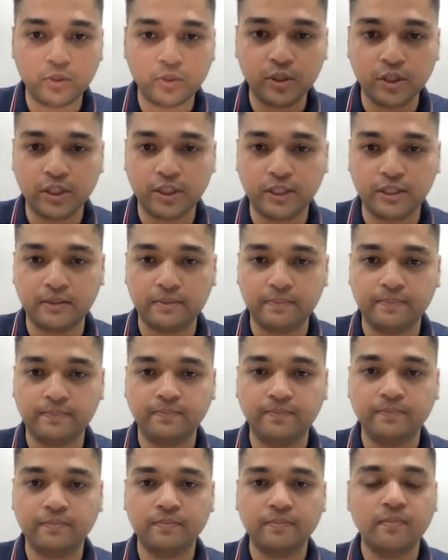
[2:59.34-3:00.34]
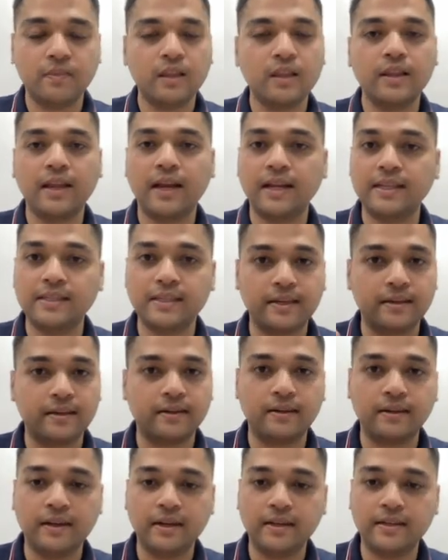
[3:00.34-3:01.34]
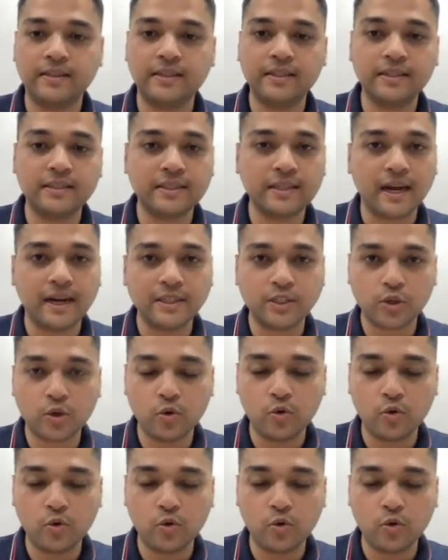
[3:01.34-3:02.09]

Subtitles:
position. That's it. It just starts